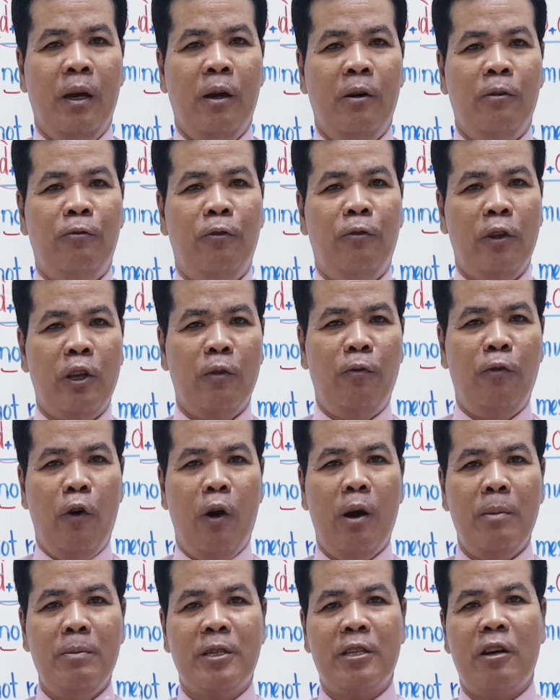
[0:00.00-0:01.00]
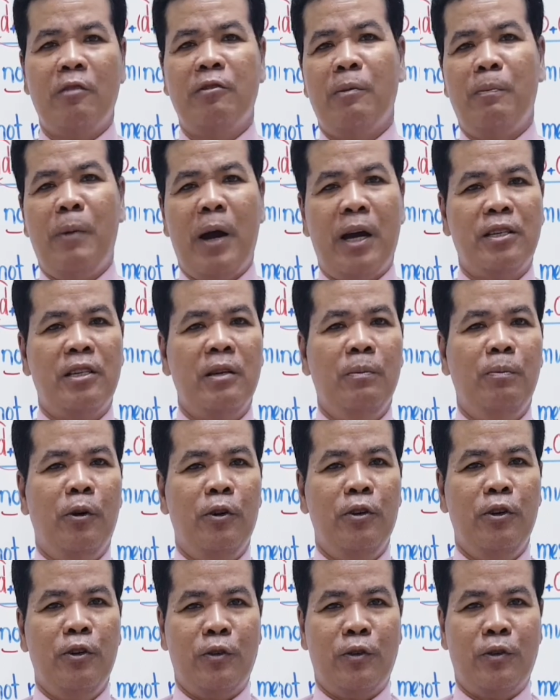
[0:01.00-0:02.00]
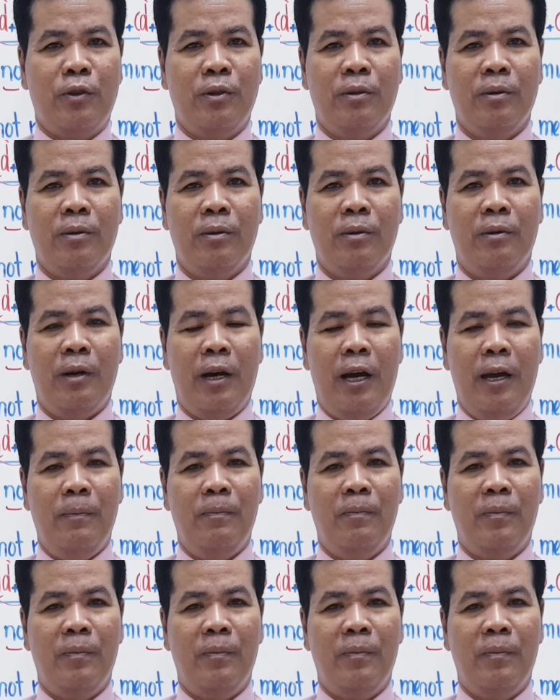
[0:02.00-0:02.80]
For the forms of the past simple use, right?